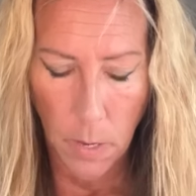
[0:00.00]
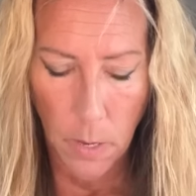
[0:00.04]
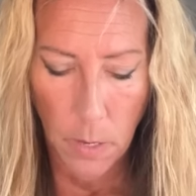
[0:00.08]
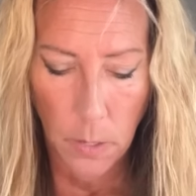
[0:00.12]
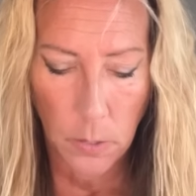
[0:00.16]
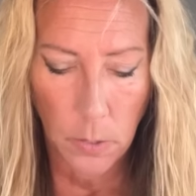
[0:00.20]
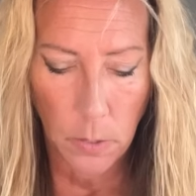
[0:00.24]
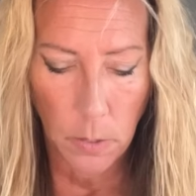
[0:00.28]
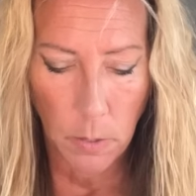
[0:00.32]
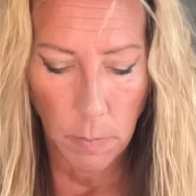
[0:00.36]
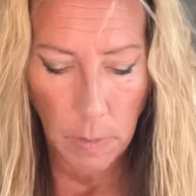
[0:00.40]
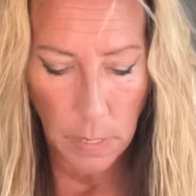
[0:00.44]

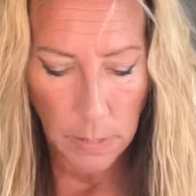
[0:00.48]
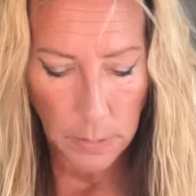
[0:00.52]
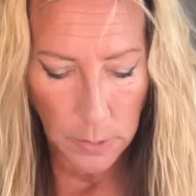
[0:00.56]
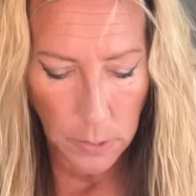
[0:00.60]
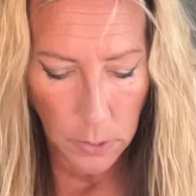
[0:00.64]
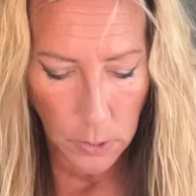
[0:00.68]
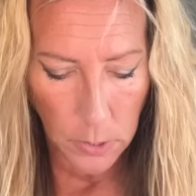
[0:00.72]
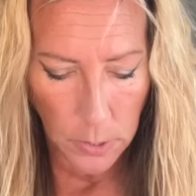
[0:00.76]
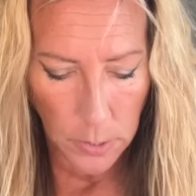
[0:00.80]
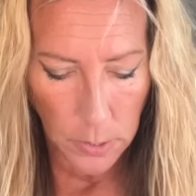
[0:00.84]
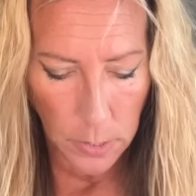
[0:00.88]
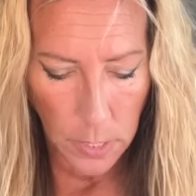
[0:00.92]
So the
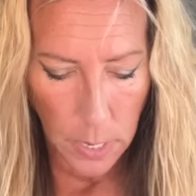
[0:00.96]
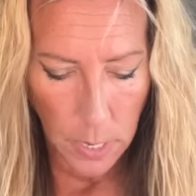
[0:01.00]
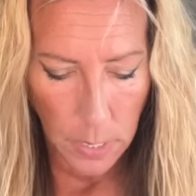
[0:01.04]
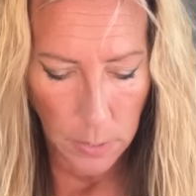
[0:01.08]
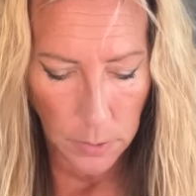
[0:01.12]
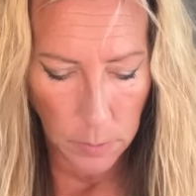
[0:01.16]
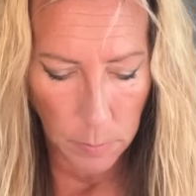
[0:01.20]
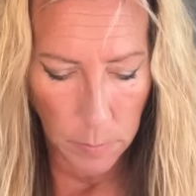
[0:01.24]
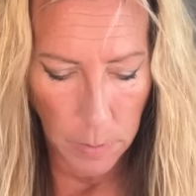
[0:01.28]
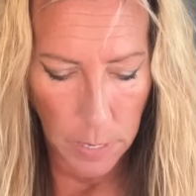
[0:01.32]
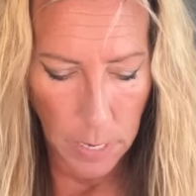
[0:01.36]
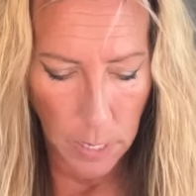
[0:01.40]
message
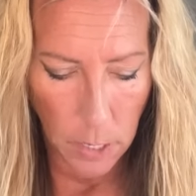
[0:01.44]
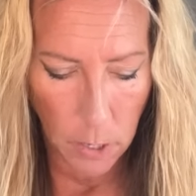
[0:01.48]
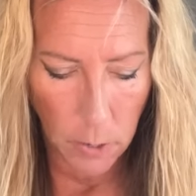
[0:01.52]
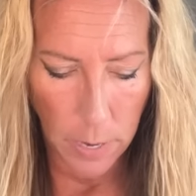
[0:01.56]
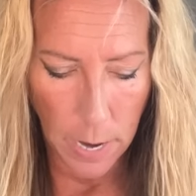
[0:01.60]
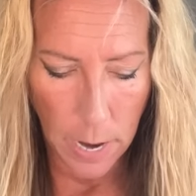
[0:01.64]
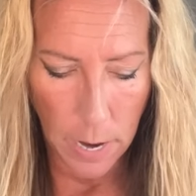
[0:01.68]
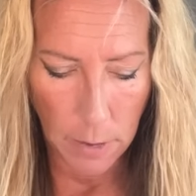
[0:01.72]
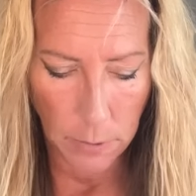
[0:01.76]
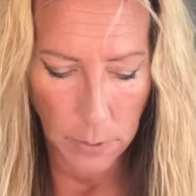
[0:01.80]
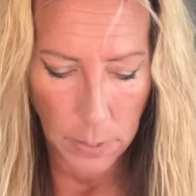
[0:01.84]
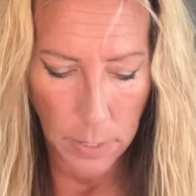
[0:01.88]
says, being
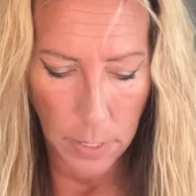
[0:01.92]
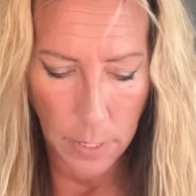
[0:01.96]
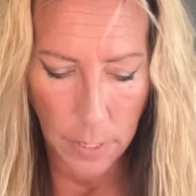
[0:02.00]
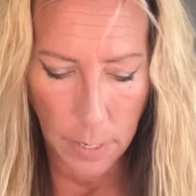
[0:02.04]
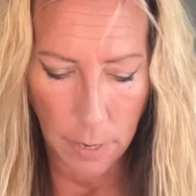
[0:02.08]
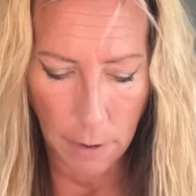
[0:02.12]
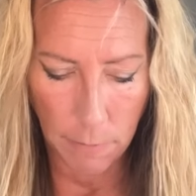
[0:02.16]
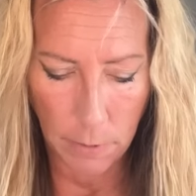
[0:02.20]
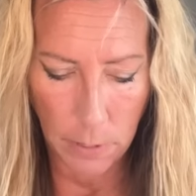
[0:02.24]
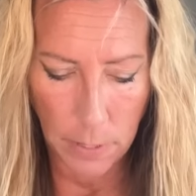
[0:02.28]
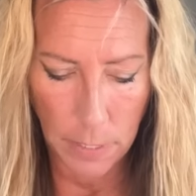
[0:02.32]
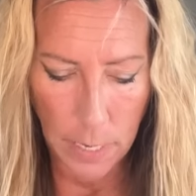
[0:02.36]
grounded in
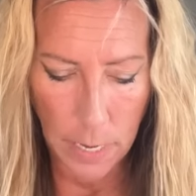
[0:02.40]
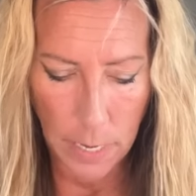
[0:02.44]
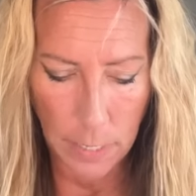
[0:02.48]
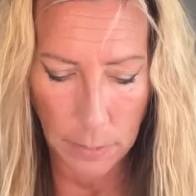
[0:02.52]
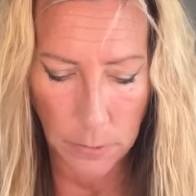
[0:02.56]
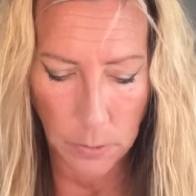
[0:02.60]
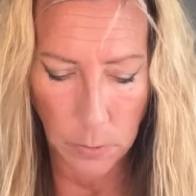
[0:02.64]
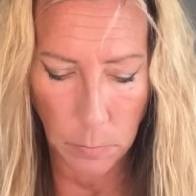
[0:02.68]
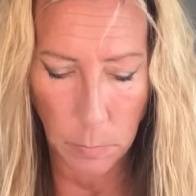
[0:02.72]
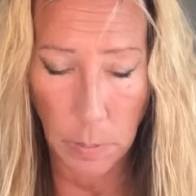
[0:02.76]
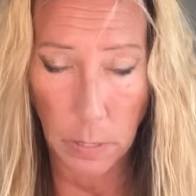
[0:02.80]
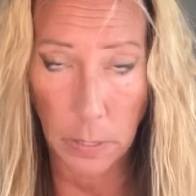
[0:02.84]
everyday
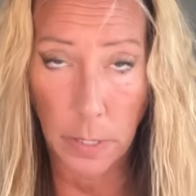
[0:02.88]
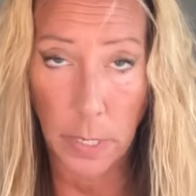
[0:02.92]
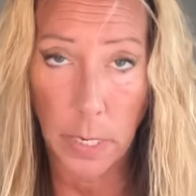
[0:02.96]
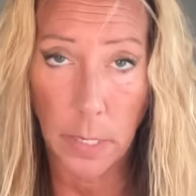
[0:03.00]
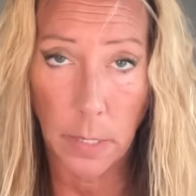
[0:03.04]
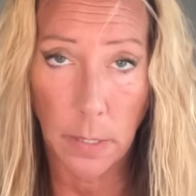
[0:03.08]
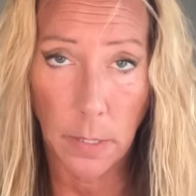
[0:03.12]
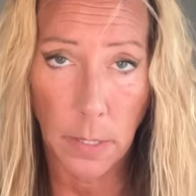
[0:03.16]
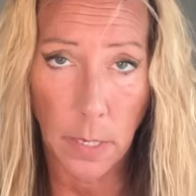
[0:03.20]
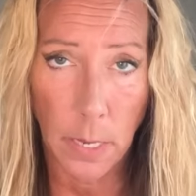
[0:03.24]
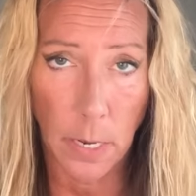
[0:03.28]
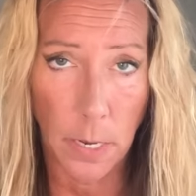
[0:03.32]

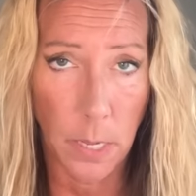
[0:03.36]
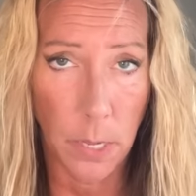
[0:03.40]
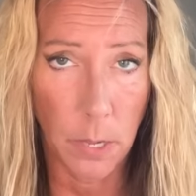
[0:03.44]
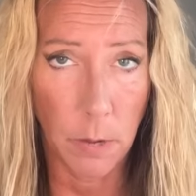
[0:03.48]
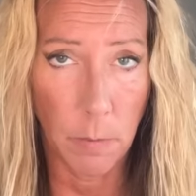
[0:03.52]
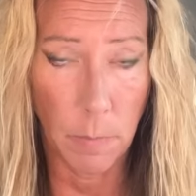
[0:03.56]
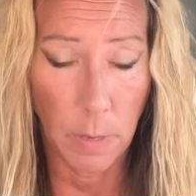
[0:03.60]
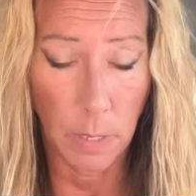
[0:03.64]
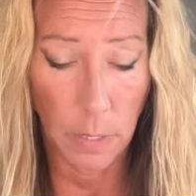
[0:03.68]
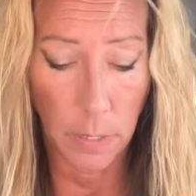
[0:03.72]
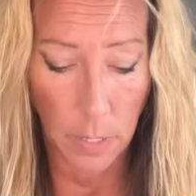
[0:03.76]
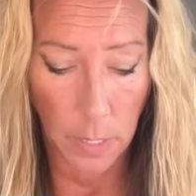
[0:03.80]
experience and
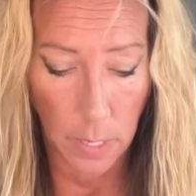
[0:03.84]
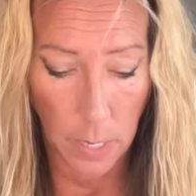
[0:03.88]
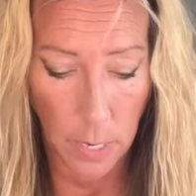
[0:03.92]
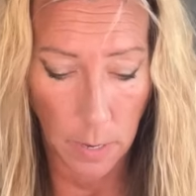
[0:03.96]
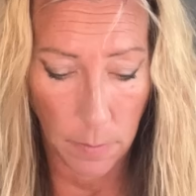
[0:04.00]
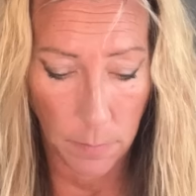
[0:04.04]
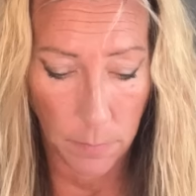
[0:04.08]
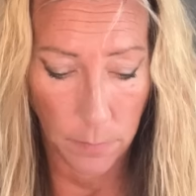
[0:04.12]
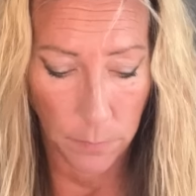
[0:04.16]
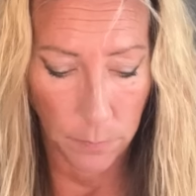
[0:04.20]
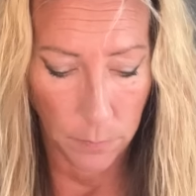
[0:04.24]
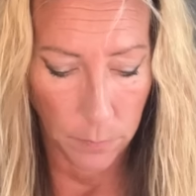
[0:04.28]
humility.